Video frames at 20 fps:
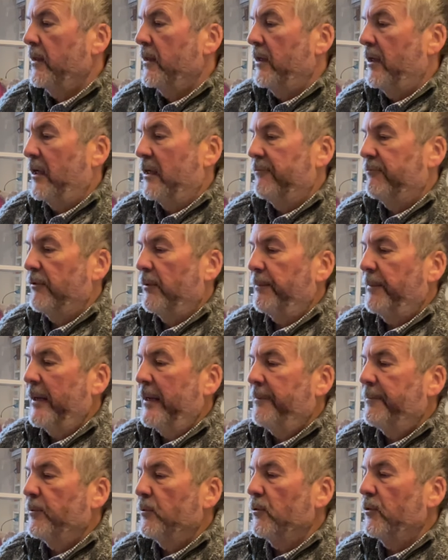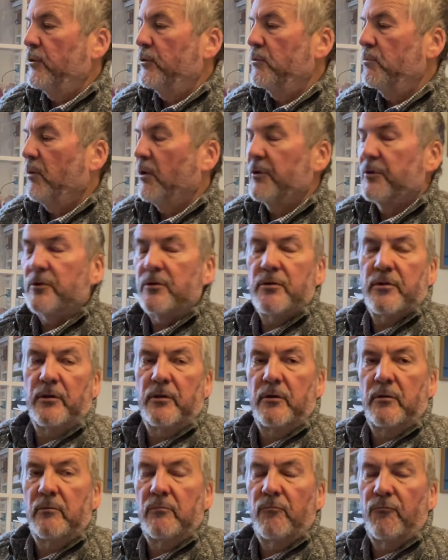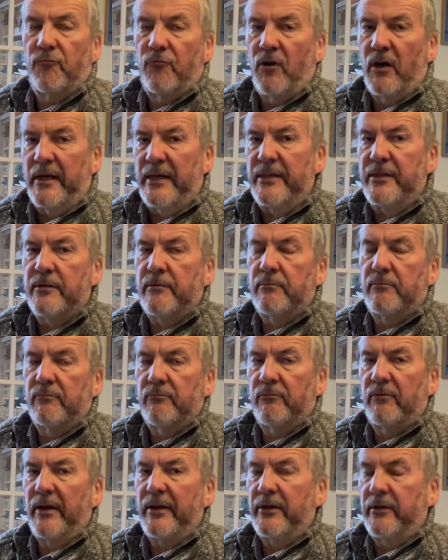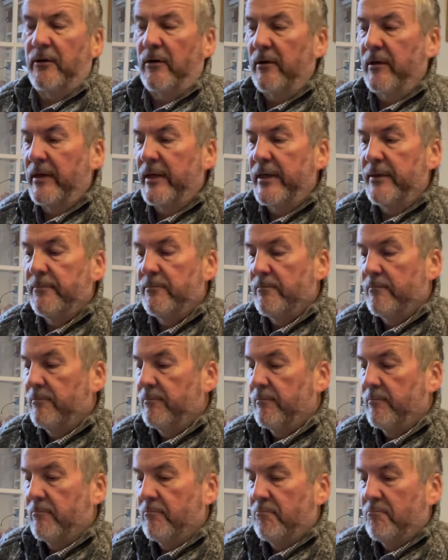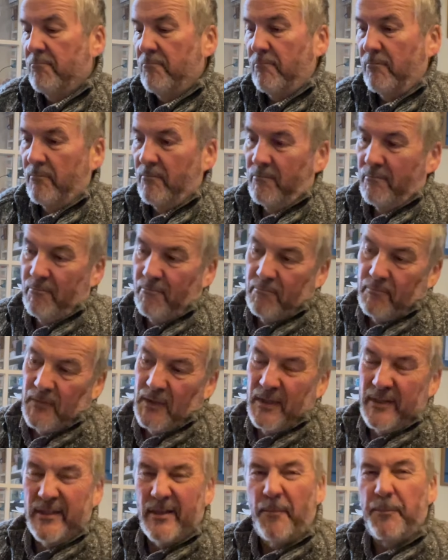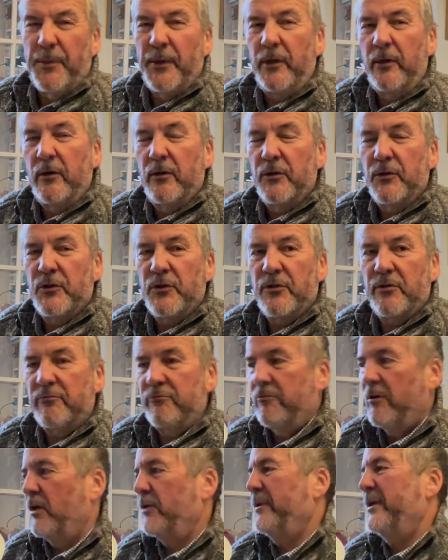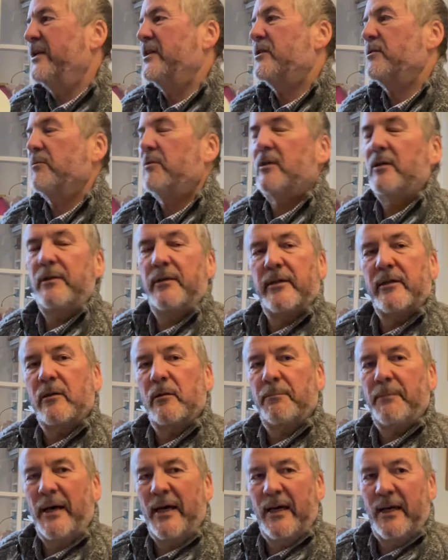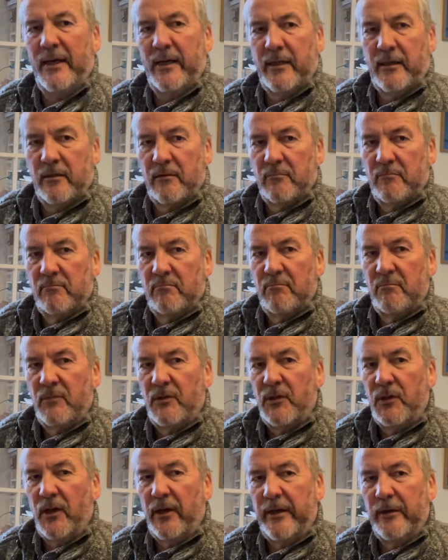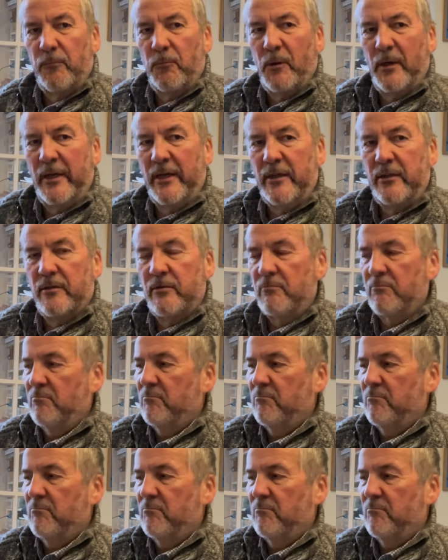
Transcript: And for people who want to write regularly, something you can just throw into a little bag, lightweight,